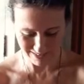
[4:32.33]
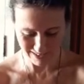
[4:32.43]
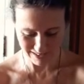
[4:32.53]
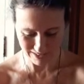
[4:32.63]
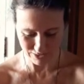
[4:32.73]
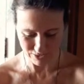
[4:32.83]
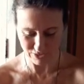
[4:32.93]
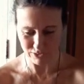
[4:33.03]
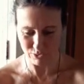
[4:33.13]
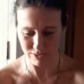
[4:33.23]
And that's so
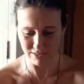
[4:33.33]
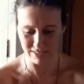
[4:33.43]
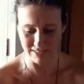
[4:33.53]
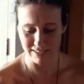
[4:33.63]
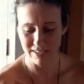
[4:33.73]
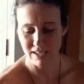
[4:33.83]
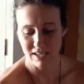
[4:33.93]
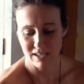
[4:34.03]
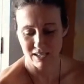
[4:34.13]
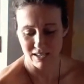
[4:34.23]
interesting.
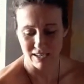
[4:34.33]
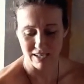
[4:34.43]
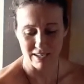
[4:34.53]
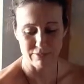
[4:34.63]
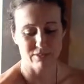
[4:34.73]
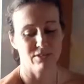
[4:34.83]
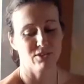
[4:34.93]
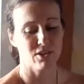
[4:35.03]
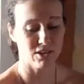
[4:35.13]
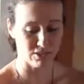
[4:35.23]
I have this
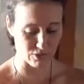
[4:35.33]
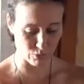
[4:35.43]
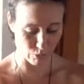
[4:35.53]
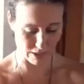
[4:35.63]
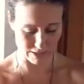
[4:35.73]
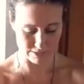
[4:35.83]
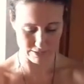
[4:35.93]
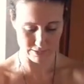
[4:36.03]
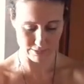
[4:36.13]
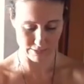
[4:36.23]
card
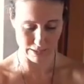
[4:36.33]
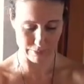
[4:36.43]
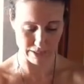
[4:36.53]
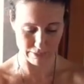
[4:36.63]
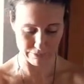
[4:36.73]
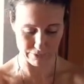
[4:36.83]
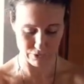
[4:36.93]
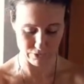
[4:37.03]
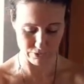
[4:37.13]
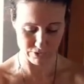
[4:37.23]
twice coming up for
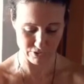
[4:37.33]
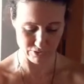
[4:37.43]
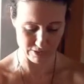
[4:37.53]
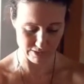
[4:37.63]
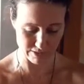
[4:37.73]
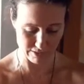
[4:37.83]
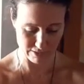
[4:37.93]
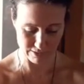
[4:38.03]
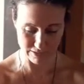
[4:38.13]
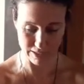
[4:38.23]
you. So
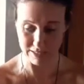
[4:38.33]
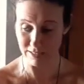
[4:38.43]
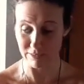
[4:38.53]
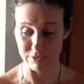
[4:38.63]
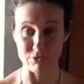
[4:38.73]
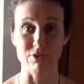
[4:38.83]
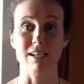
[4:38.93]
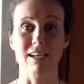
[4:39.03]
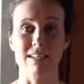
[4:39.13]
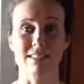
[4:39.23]
I didn't even
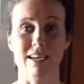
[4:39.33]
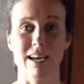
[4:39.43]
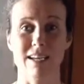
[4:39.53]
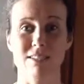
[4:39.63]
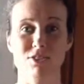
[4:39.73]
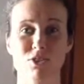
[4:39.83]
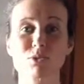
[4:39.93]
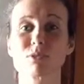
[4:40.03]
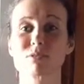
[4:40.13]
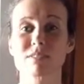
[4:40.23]
realize I had 2
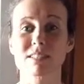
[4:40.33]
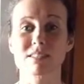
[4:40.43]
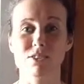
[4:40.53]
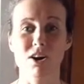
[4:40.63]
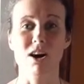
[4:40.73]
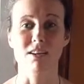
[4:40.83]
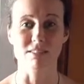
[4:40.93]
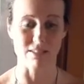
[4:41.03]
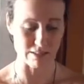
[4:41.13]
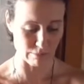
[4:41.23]
of these
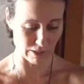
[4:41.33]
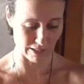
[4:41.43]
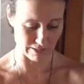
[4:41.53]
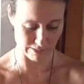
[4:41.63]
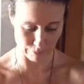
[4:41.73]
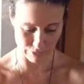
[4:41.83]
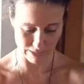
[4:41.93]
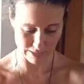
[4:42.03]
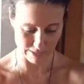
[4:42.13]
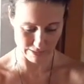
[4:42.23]
cards in my
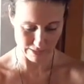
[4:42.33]
spread.